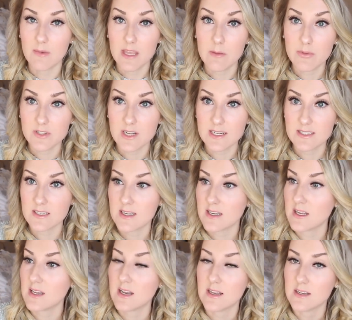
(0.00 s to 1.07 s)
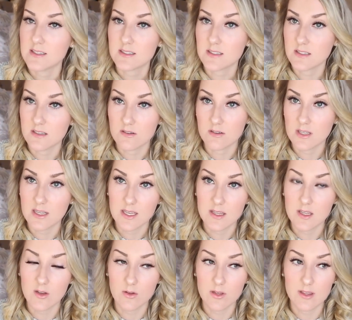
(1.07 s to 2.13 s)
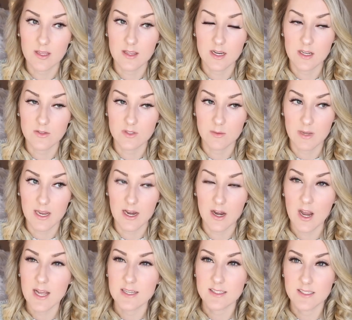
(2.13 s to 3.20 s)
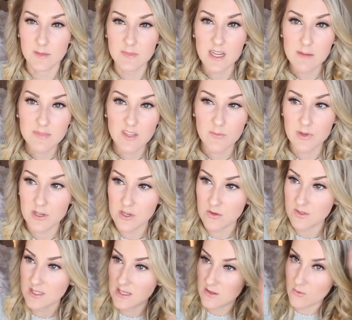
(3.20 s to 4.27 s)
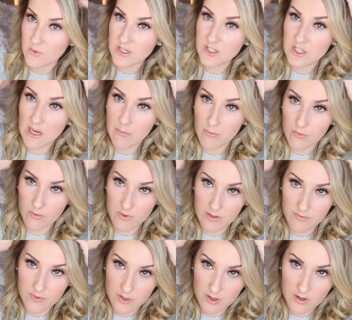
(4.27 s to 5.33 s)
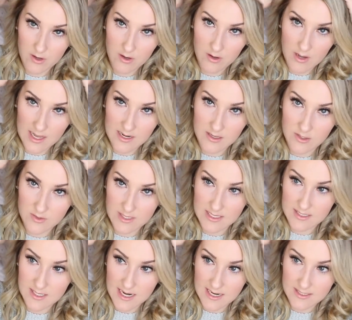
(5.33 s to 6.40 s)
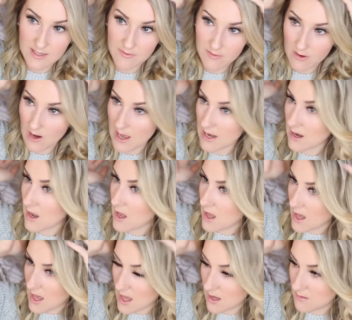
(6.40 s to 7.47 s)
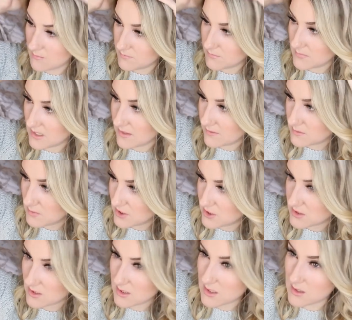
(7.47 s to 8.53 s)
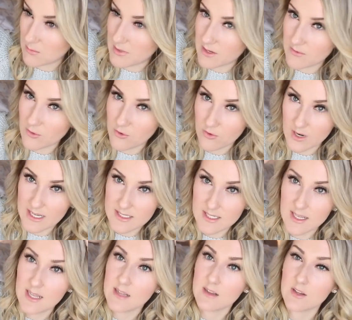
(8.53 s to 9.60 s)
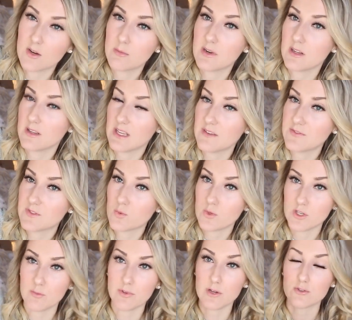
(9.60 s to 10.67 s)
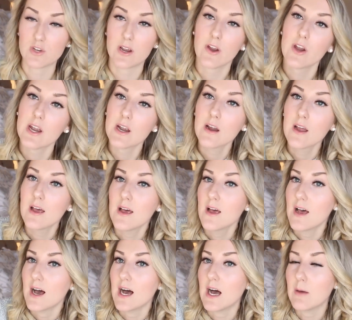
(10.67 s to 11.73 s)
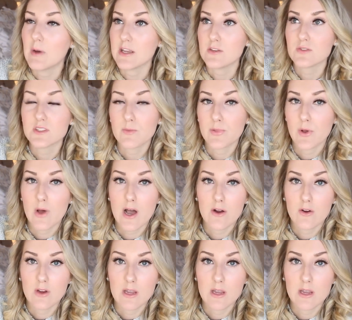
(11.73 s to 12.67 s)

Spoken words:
heat protectant in it, and it's literally like the only thing that I use on my hair. Sometimes I've been using the Reshape Root Lifter. I didn't use that today because I forgot. It gives me just a little bit of grit and a little bit of lift when you blow dry your hair. I use the blowout